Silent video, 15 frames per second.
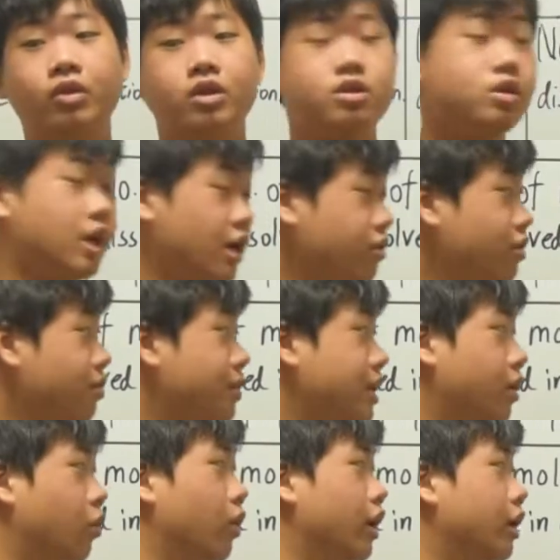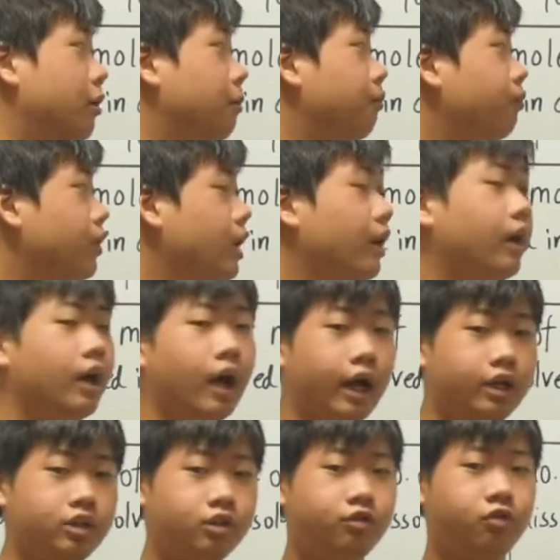So you have to be aware,
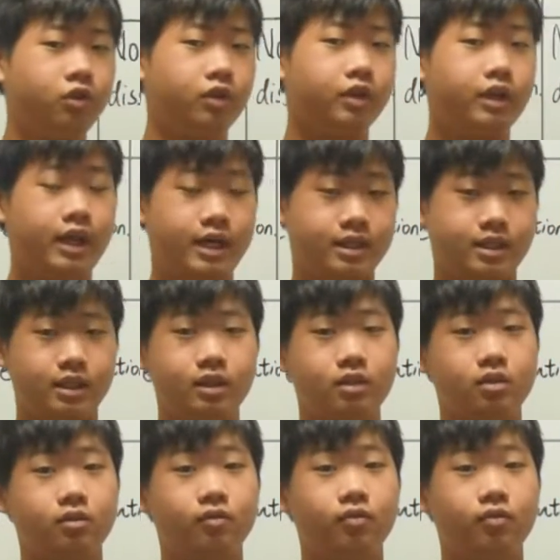hydrofluoric acid